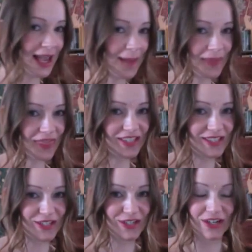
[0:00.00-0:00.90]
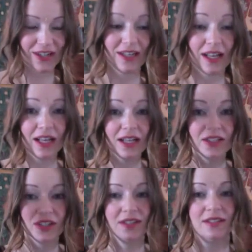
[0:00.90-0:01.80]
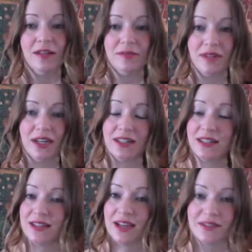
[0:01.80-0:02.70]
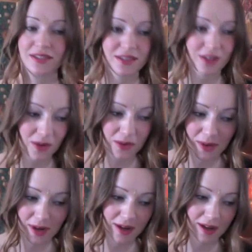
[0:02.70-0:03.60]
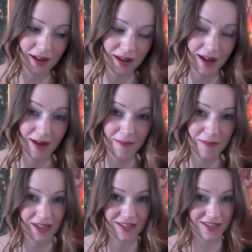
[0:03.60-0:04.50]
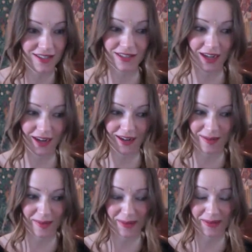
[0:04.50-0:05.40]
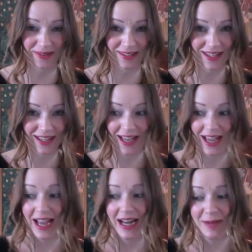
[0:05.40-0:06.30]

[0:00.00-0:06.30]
Hamster. To the subject, because I have so much to talk about, and I'm